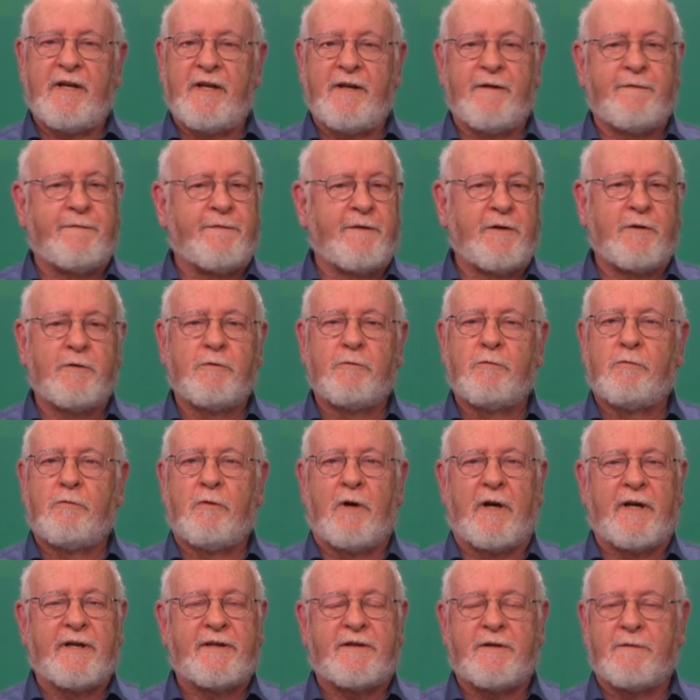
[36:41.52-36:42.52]
if you
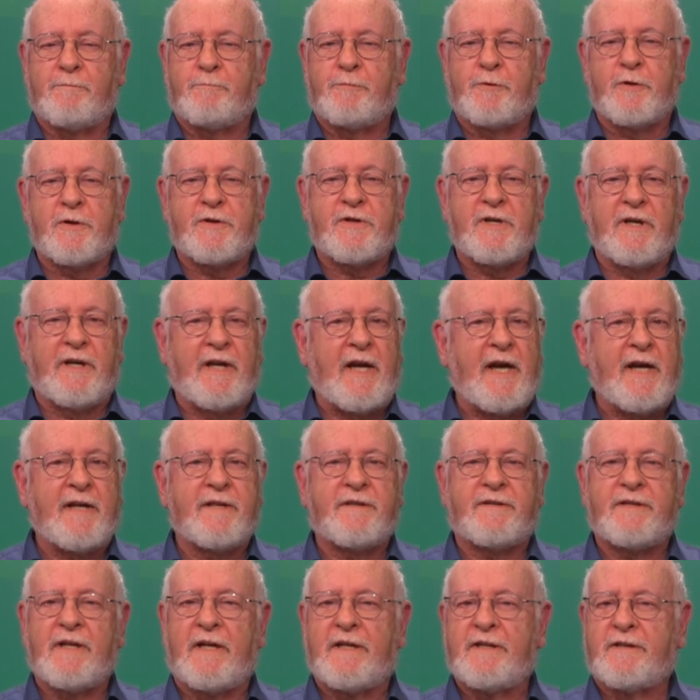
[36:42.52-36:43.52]
want to push an
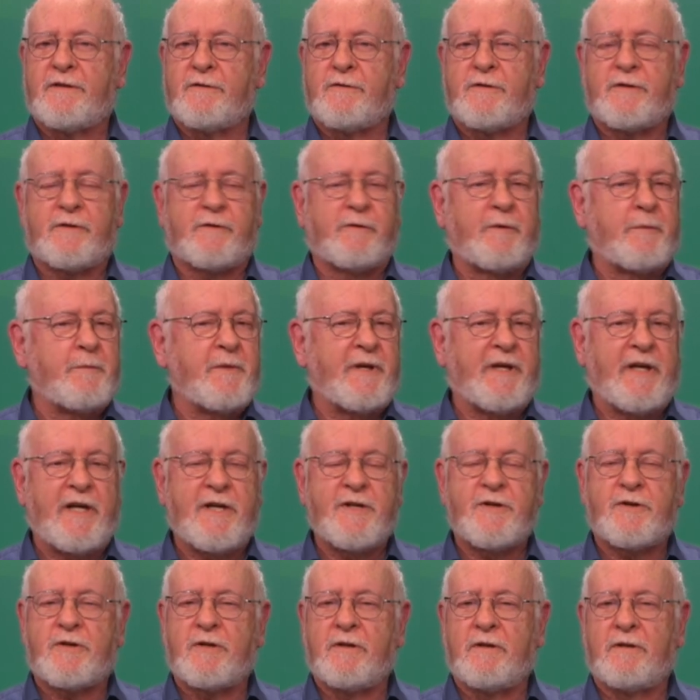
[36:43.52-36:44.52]

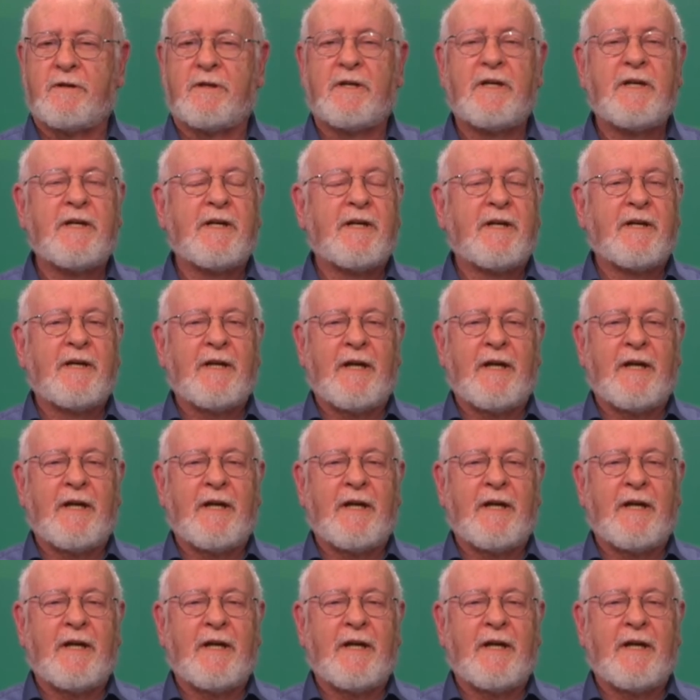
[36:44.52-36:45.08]
anti-discrimination